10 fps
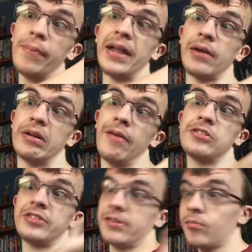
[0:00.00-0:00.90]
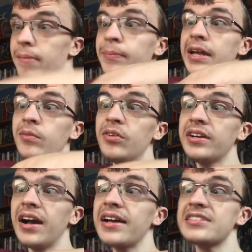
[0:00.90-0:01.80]
Black Widow. was like, web Black Widow,
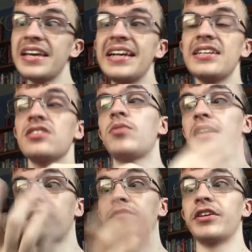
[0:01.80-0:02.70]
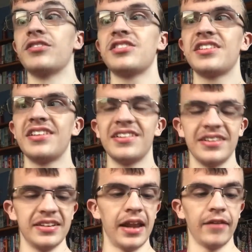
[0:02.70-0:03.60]
guys. So I got confused
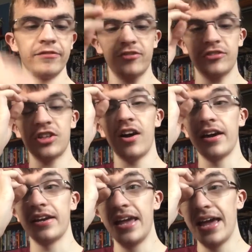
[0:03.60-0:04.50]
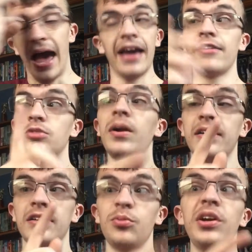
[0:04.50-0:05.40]
and I saw it. I swear,
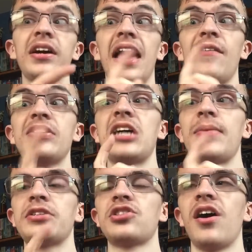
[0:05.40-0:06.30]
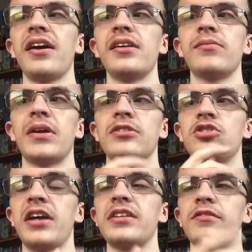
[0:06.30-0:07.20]
I swear to God, every time I saw it, when I was
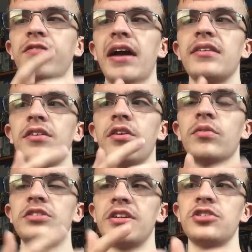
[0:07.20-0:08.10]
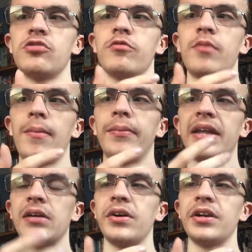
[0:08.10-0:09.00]
trying to find the newest issue of Web of
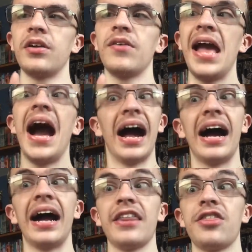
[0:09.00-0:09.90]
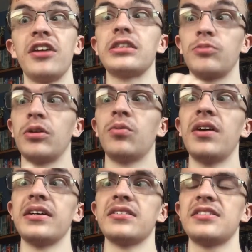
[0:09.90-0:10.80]
Black Widow, I thought that's what it
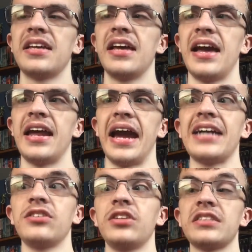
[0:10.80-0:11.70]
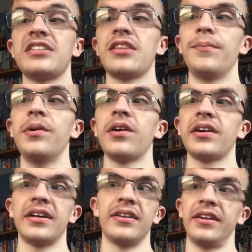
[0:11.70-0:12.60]
was. And I had to look inside the book
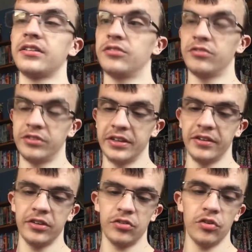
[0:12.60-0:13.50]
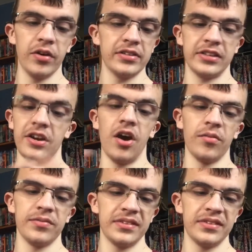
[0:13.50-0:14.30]
and look through, look through it, and it's like, no.